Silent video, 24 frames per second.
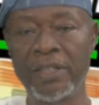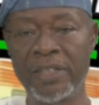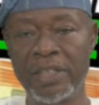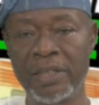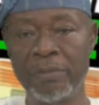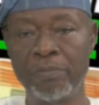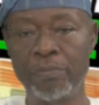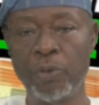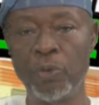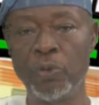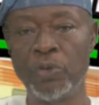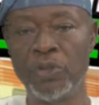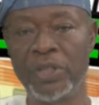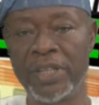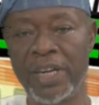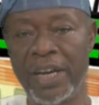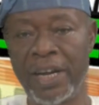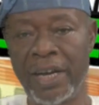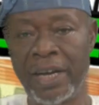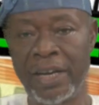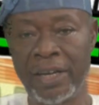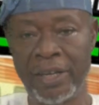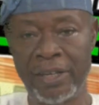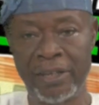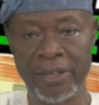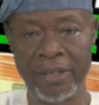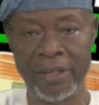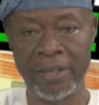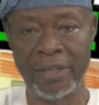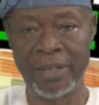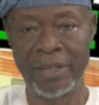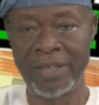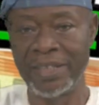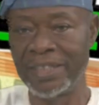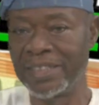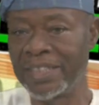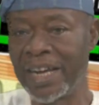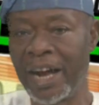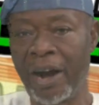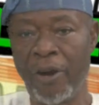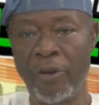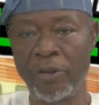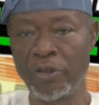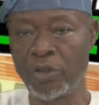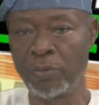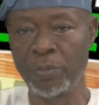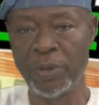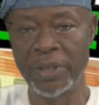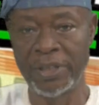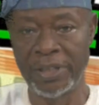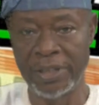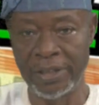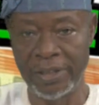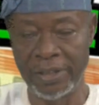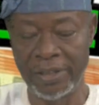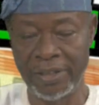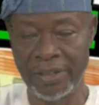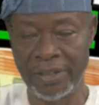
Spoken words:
symposia, town halls meeting.